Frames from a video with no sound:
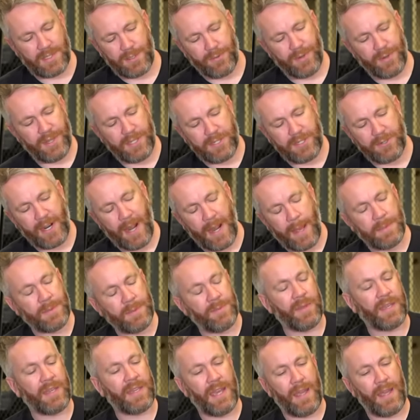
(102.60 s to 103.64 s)
three stripes
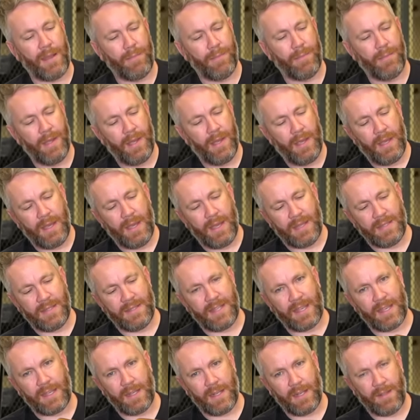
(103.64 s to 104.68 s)
became
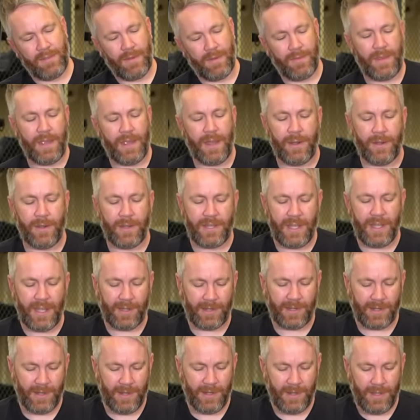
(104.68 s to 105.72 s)
indicative of the
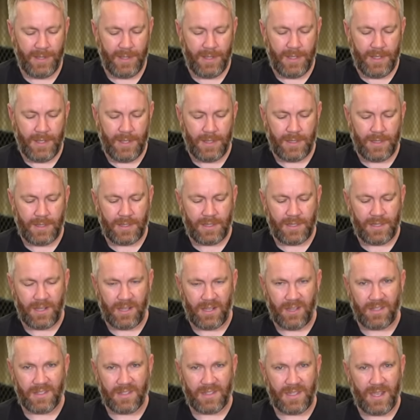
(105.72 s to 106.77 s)
Undertaker. Should I
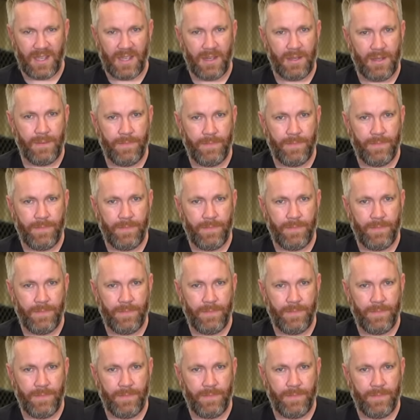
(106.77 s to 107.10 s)
look inside?